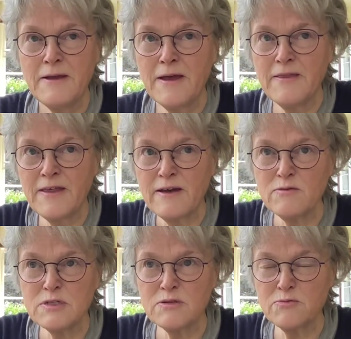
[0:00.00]
And that
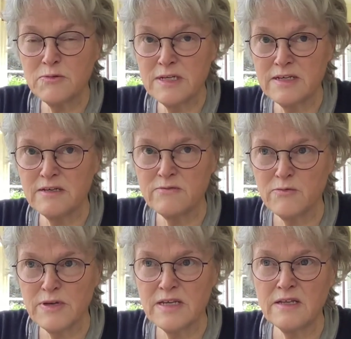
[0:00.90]
was a really good
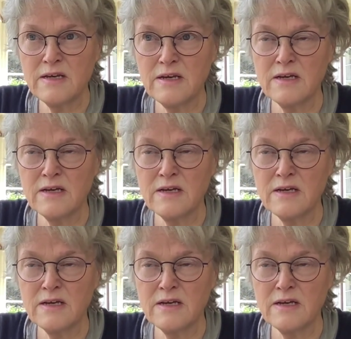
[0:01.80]
read,